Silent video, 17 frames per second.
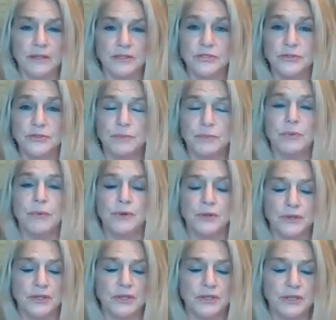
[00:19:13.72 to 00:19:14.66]
to
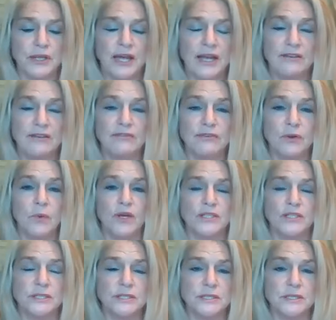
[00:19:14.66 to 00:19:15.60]
important life
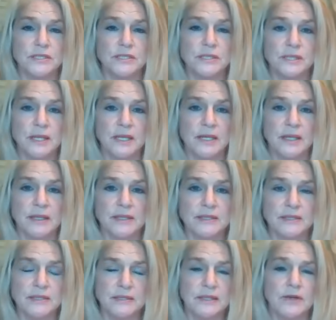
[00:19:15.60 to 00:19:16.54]
questions.
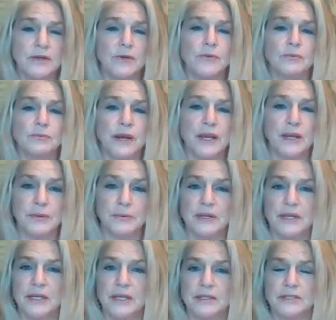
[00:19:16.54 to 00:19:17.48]
This is a great
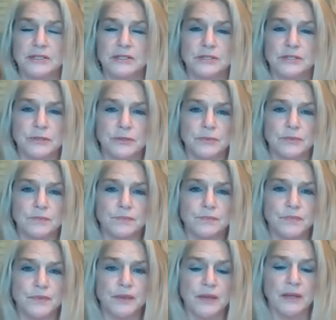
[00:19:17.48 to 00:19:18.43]
reading to do.
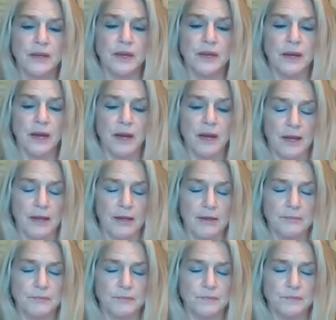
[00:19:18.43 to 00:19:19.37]

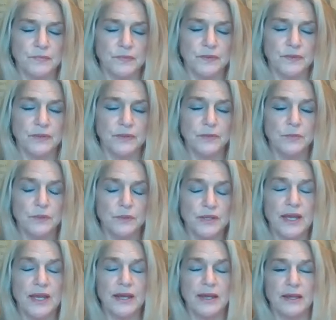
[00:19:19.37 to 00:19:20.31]
You will
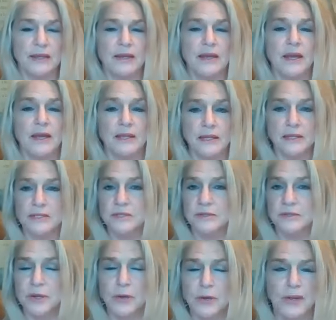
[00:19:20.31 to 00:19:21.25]
get a yes
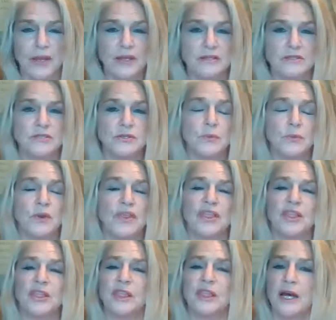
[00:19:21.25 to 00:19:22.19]
or no answer
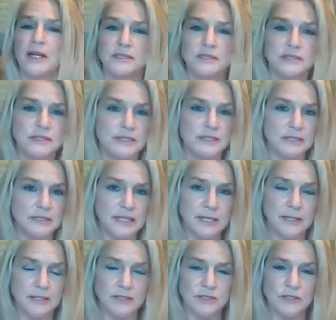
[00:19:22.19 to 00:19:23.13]
with lots of
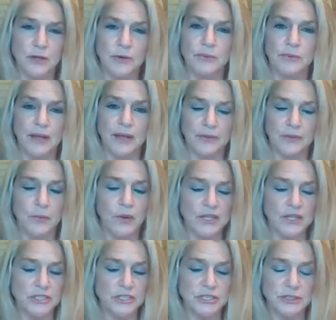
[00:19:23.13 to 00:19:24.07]
details around the
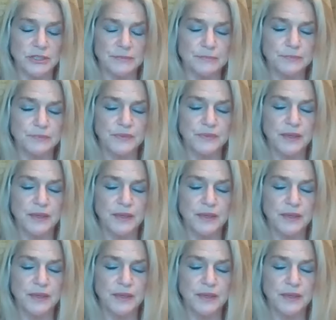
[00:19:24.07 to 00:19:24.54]
question.